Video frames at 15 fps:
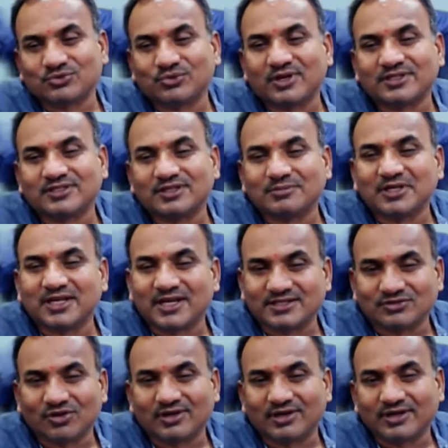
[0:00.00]
Sooraj Gemini
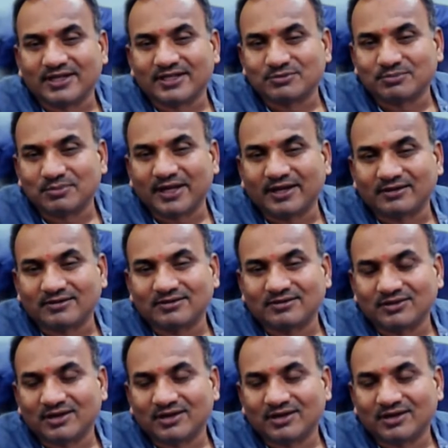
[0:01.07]
has already explained